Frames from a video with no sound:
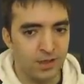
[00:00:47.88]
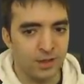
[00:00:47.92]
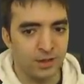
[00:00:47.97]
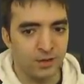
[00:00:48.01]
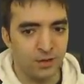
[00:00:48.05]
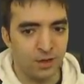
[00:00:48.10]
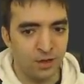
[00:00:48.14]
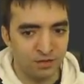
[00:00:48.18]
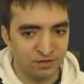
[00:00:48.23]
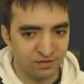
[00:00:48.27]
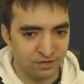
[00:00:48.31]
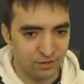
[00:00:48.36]

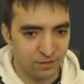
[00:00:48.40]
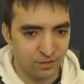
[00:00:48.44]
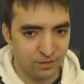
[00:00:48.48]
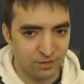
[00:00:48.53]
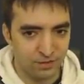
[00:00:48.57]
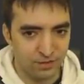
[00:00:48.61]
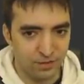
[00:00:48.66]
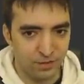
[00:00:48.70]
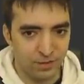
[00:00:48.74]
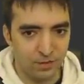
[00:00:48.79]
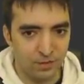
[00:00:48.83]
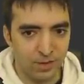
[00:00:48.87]
also
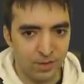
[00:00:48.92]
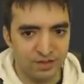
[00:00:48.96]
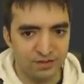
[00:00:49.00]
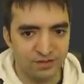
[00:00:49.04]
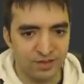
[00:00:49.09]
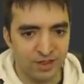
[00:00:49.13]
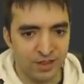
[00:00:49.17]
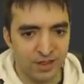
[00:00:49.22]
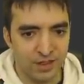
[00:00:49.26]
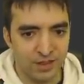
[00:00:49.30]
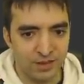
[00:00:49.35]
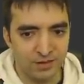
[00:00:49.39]
for the white
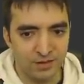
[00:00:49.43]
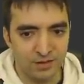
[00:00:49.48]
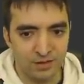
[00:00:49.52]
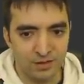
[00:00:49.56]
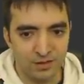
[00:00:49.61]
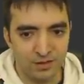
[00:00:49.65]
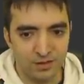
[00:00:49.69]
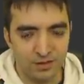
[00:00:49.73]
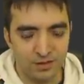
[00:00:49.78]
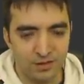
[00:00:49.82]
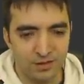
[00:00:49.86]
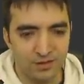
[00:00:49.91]
side.
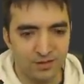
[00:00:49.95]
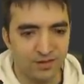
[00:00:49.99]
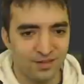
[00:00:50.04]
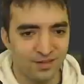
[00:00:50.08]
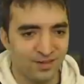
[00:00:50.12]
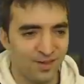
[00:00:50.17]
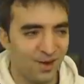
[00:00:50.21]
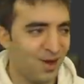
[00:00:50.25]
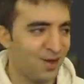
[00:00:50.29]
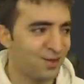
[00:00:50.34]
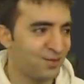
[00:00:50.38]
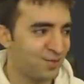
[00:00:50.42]

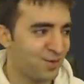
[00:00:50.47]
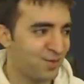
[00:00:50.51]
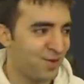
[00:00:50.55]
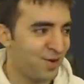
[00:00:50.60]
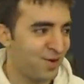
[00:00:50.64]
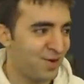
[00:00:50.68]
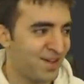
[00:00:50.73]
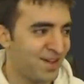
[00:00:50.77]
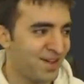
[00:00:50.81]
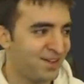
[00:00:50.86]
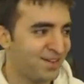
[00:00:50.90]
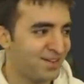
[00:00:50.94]
I was
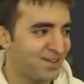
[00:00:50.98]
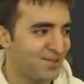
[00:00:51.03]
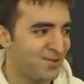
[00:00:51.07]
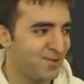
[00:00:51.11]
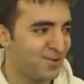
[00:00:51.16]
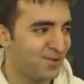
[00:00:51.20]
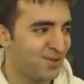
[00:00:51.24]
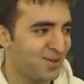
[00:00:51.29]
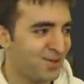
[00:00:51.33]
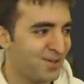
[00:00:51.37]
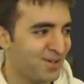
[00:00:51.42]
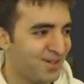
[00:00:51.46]
preparing England
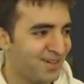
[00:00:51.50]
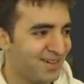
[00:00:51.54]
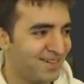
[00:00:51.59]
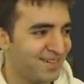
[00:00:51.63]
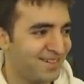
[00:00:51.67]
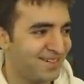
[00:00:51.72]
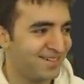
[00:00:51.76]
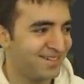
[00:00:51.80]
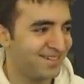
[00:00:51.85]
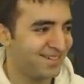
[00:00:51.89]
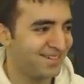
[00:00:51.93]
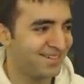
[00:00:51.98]
earlier.
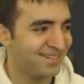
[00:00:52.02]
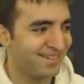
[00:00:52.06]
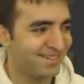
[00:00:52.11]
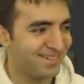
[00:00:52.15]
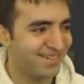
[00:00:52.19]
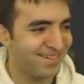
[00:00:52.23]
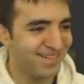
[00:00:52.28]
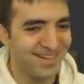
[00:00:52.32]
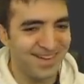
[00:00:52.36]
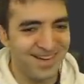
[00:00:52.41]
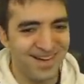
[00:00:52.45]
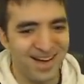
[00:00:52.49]
I